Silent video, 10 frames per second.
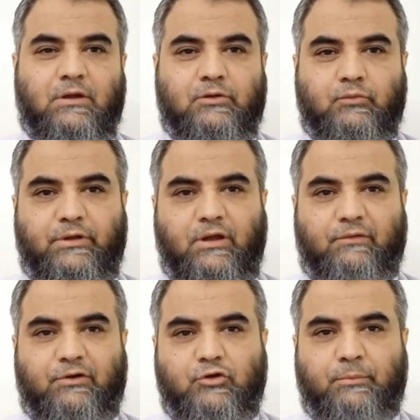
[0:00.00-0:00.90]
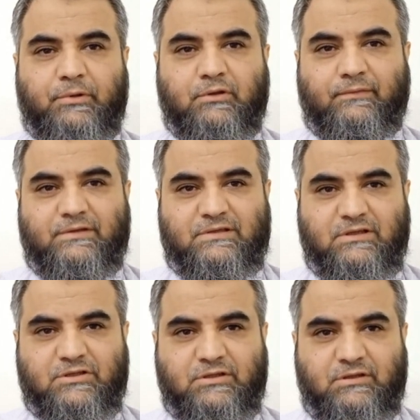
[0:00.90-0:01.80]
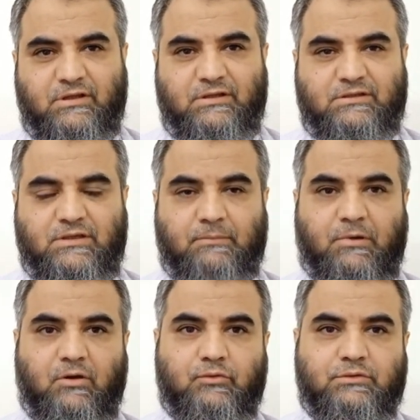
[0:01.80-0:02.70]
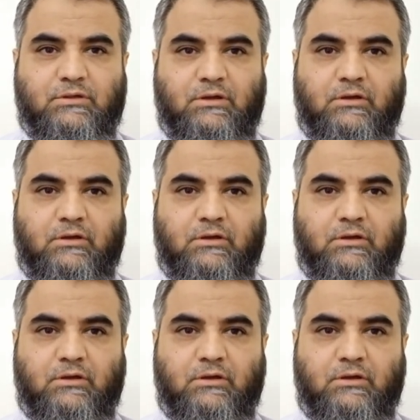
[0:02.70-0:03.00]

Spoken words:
Today our topic of discussion is about